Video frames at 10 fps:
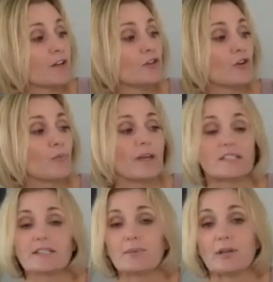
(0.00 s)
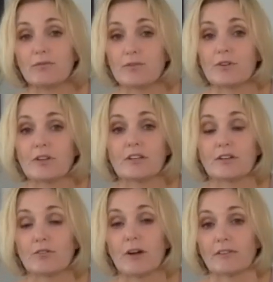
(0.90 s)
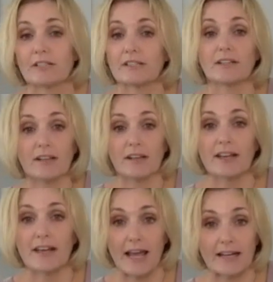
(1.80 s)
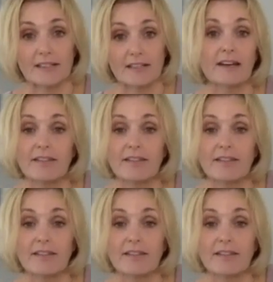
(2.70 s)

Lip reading: you're meant to be rooted, grounded, connected.